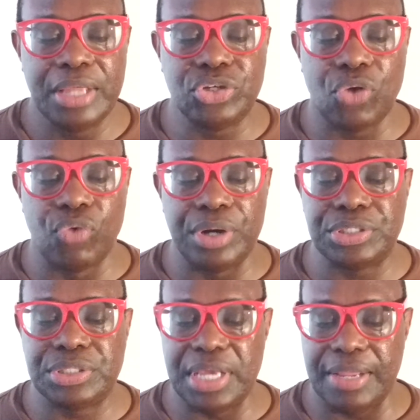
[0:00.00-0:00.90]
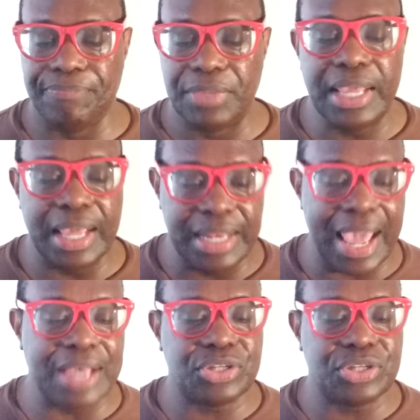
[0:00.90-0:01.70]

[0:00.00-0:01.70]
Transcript: into a rear seat. He asked